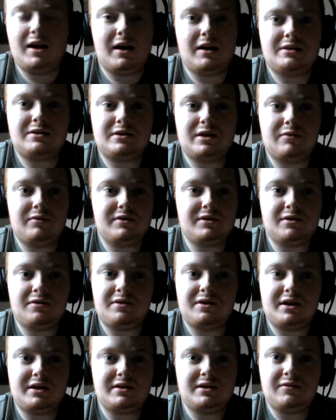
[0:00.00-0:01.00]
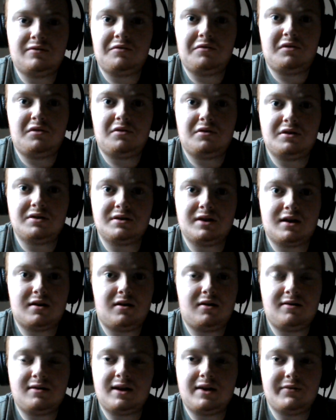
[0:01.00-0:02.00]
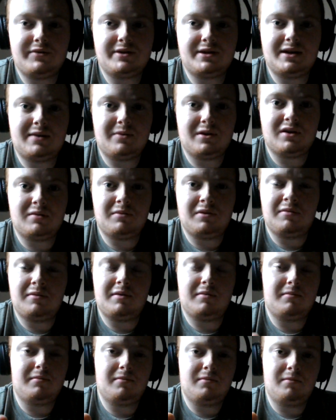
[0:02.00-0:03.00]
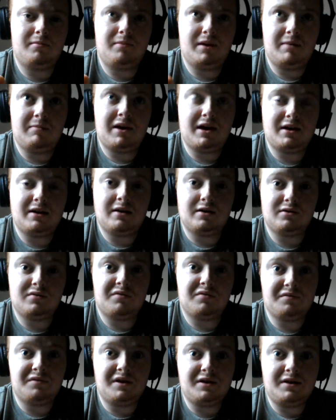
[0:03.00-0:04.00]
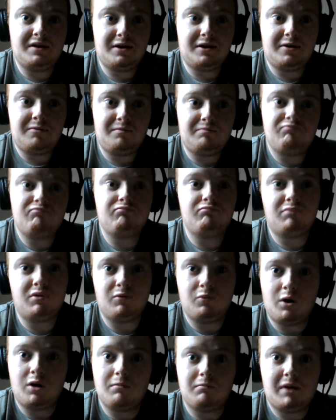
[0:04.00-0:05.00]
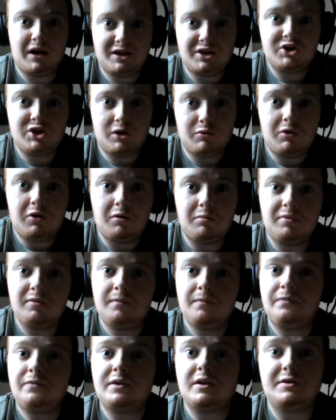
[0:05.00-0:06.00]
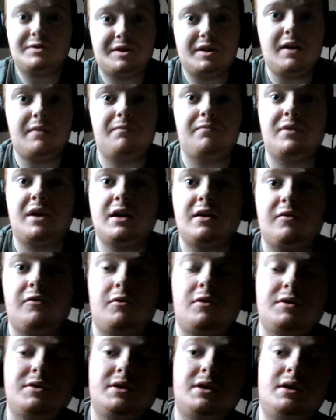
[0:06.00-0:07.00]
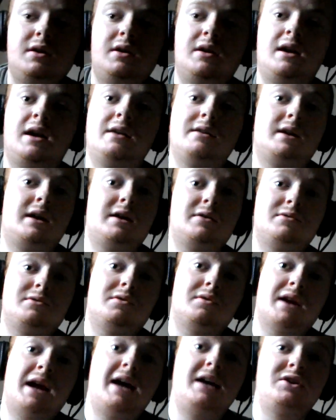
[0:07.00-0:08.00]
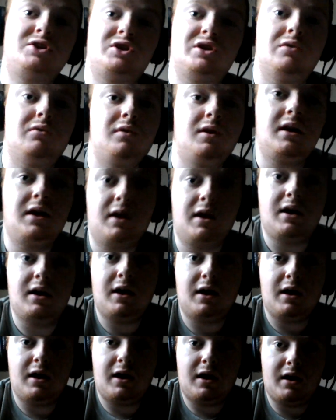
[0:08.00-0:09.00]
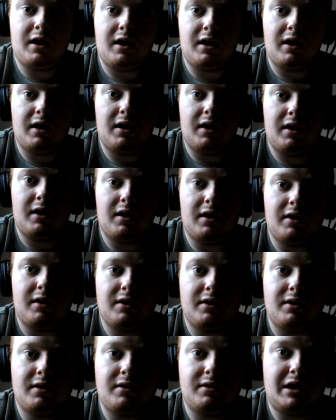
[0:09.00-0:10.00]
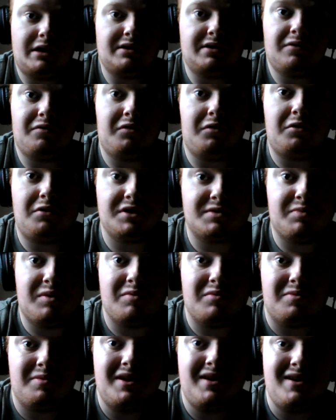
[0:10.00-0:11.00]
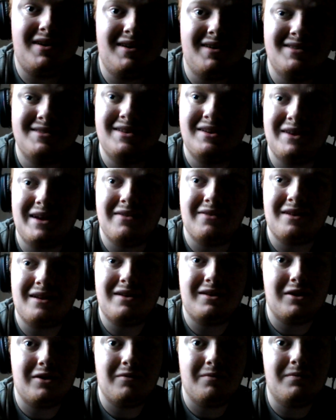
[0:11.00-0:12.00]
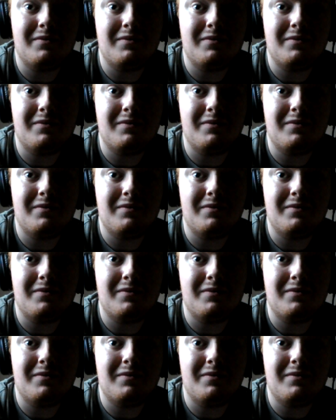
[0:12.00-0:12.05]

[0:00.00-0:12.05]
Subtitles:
yeah, so until the 19th of August, I can't guarantee I'm going to be making another video, but one might show up. So yeah, thank you for watching, and I shall catch you 19th of August probably. So yeah, thank you.